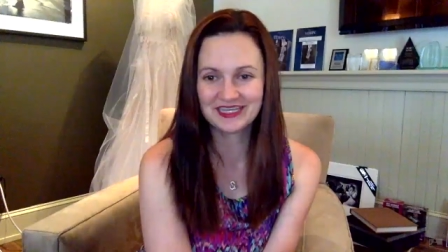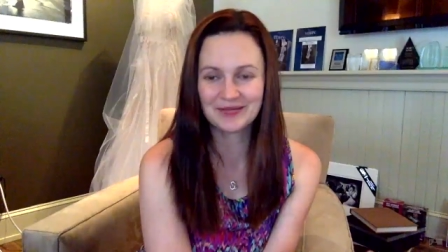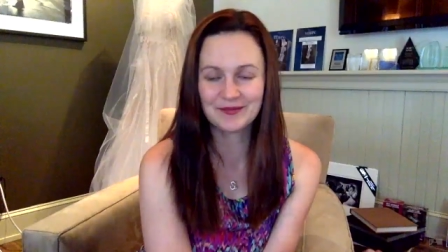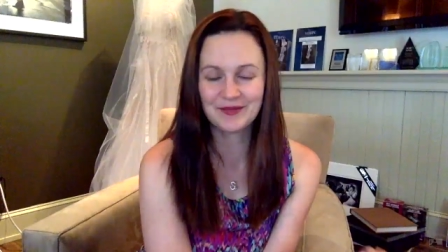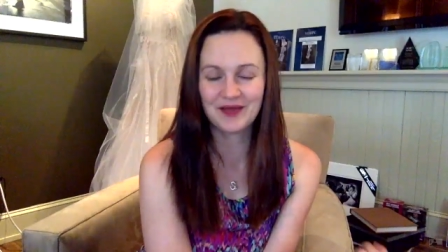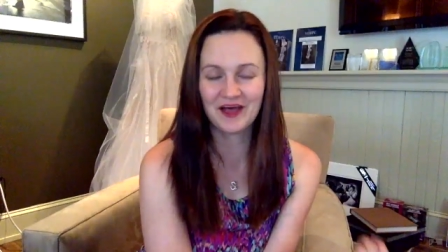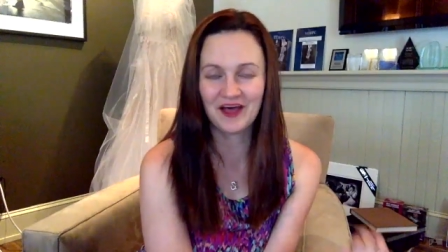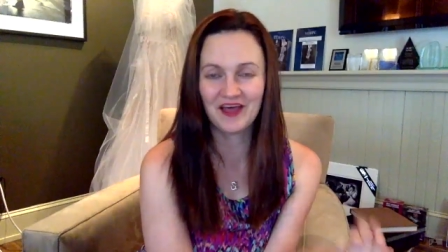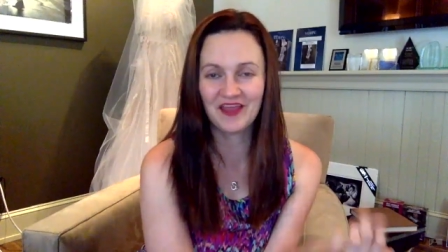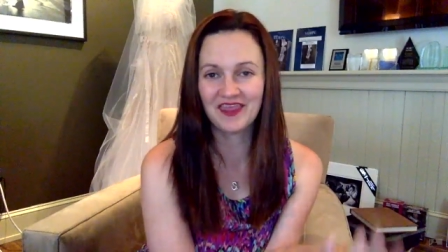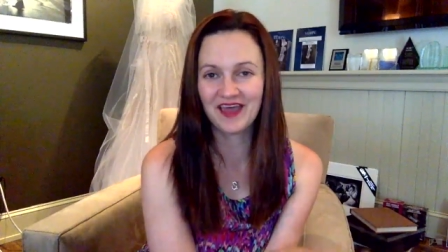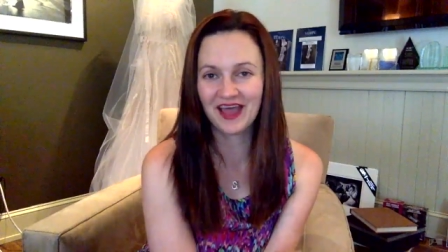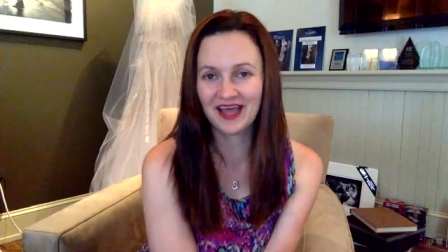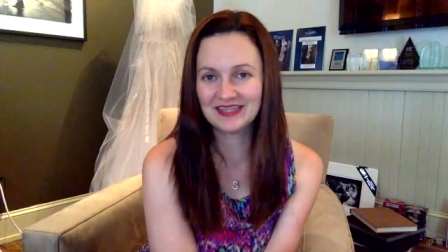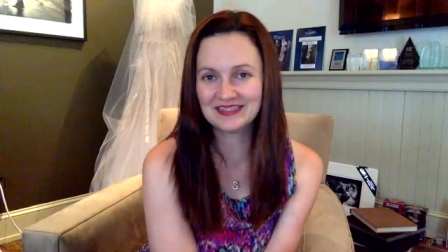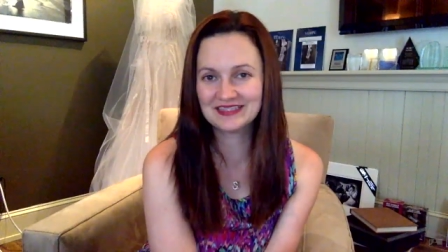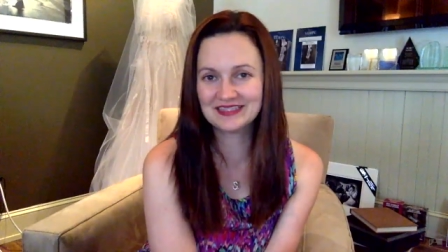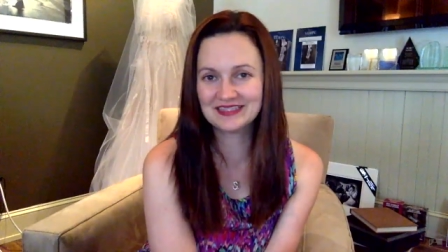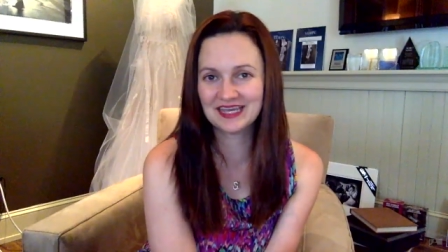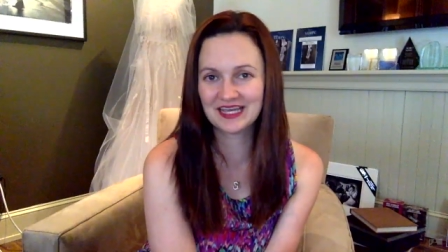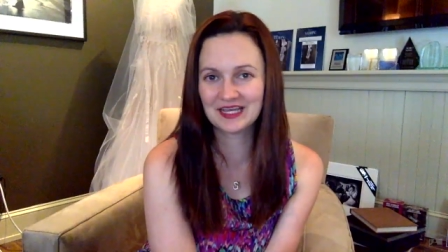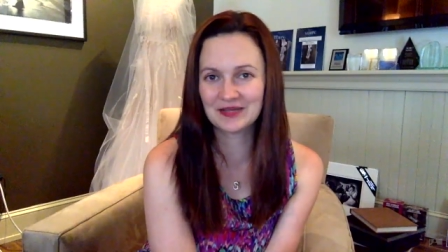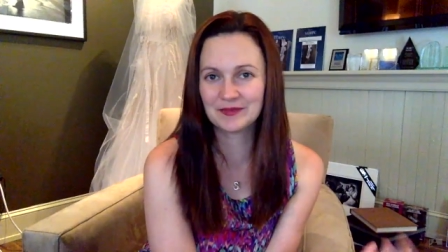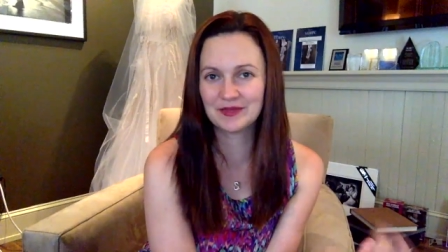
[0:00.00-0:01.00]
About that
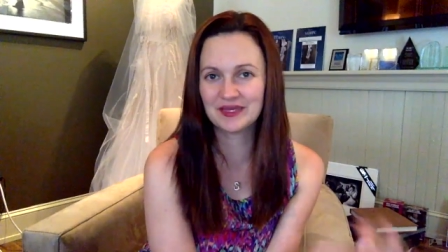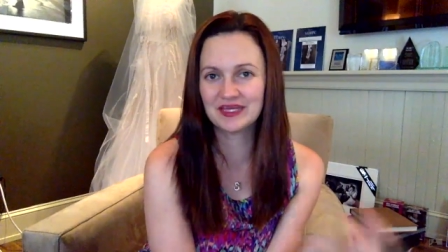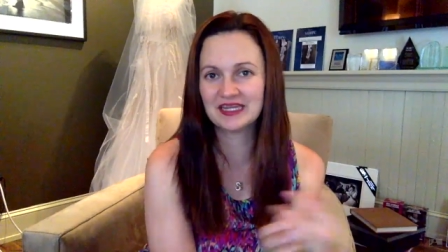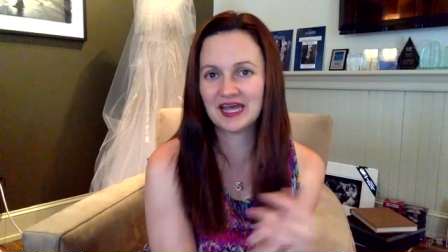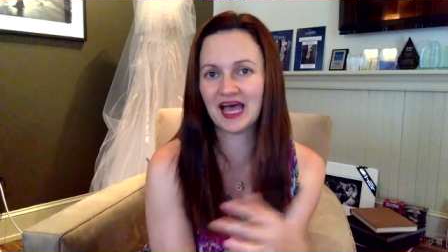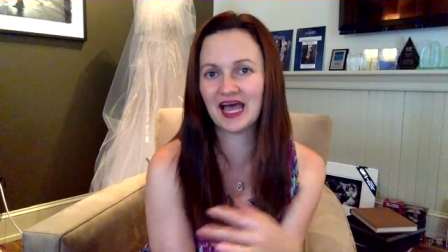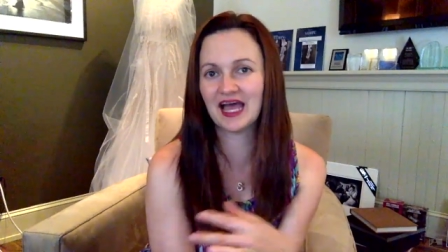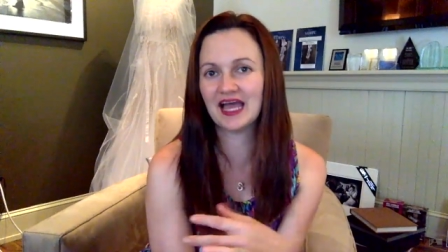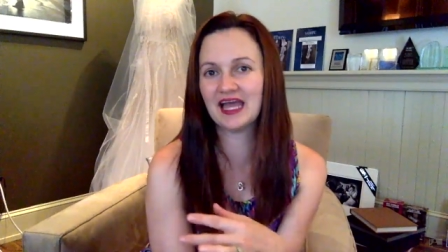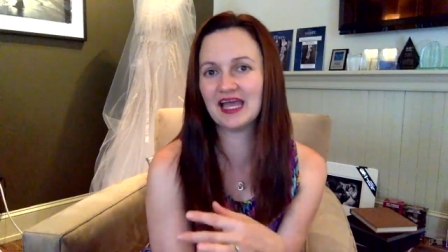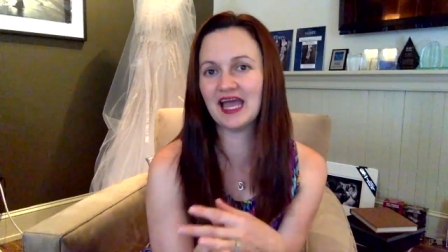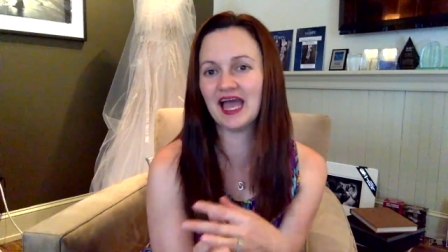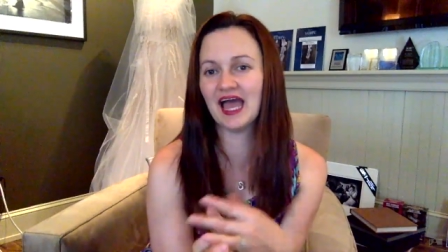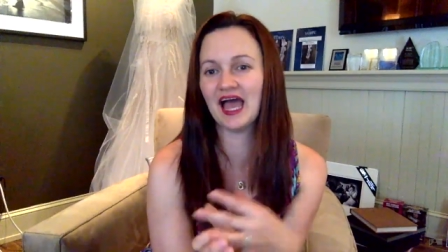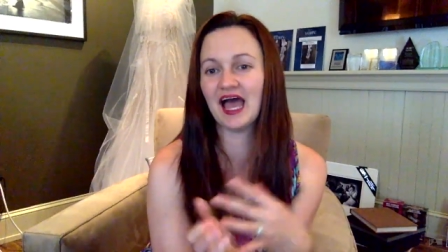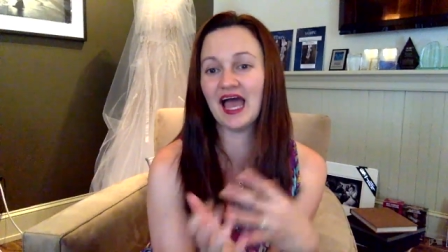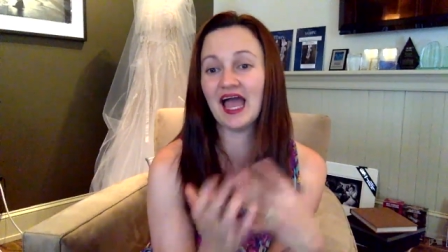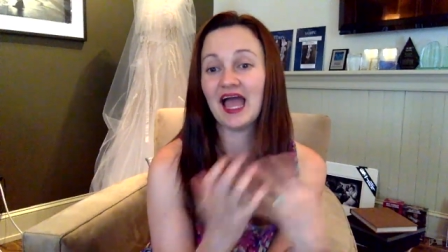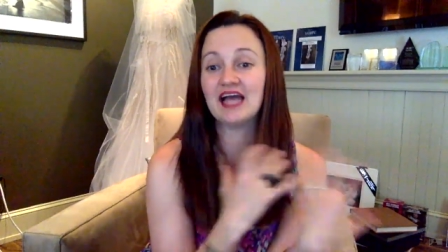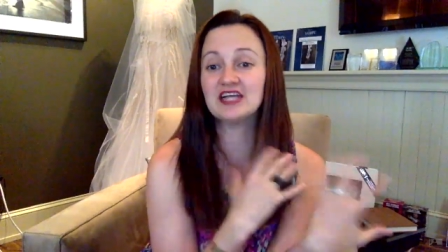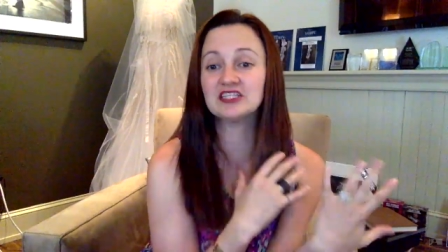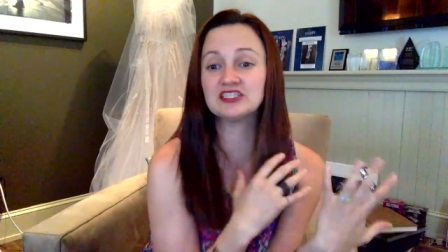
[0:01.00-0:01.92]
segment, I, I